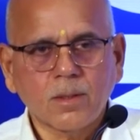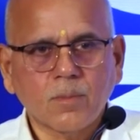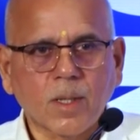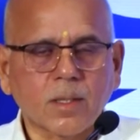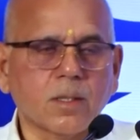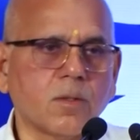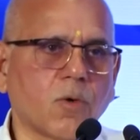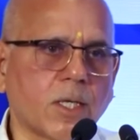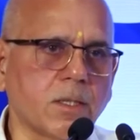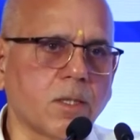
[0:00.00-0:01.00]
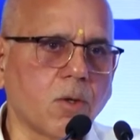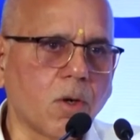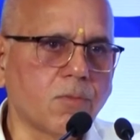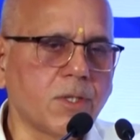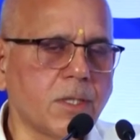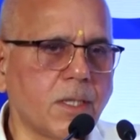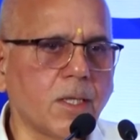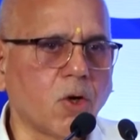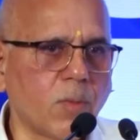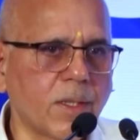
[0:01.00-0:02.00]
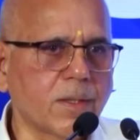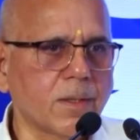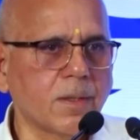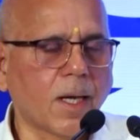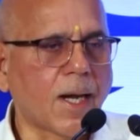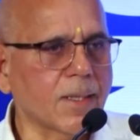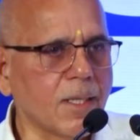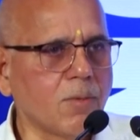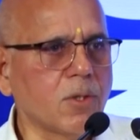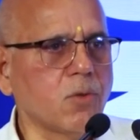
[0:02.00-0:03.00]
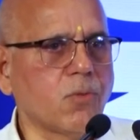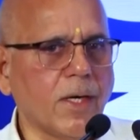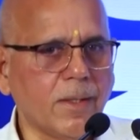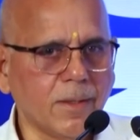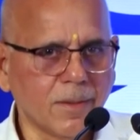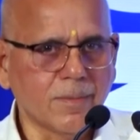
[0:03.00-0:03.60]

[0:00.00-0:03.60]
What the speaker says: But what is the role of the city government? Are they able to fund?